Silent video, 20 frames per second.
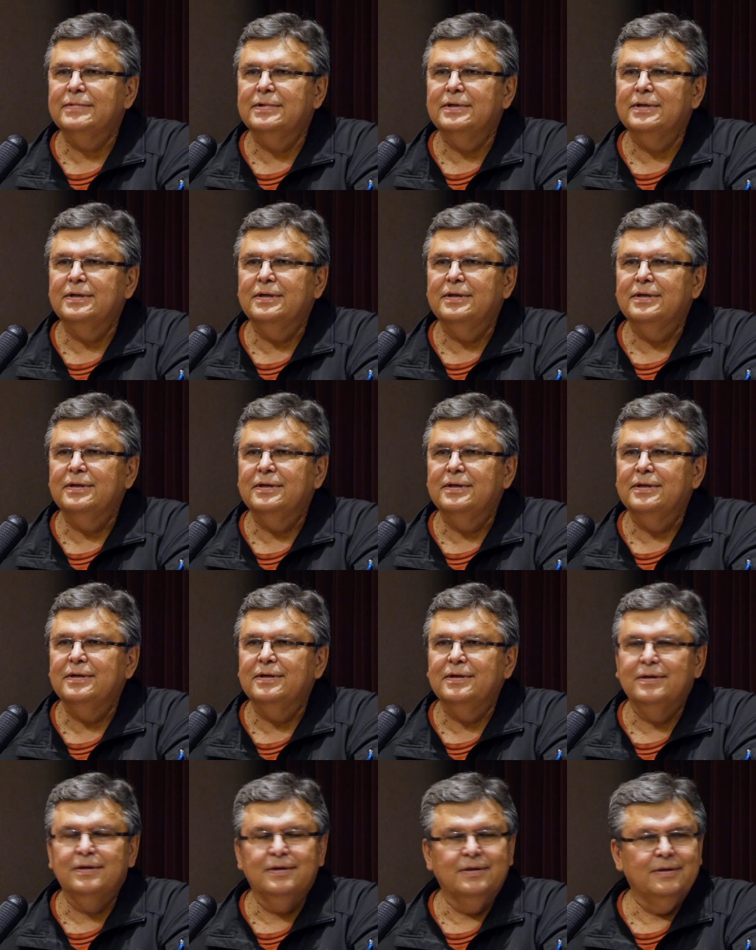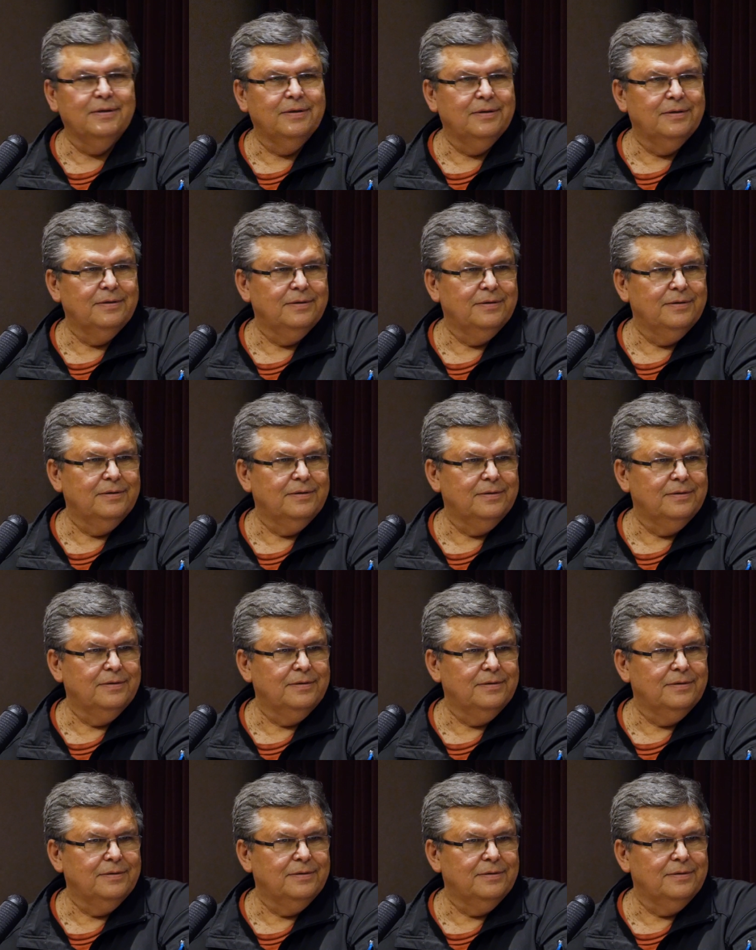
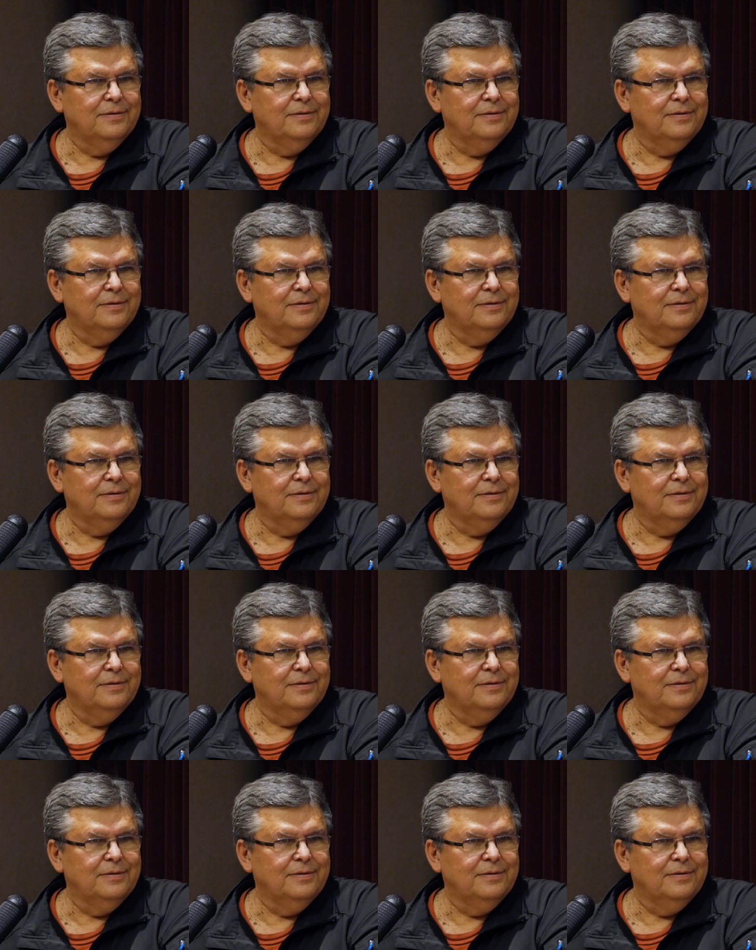Nothing is said.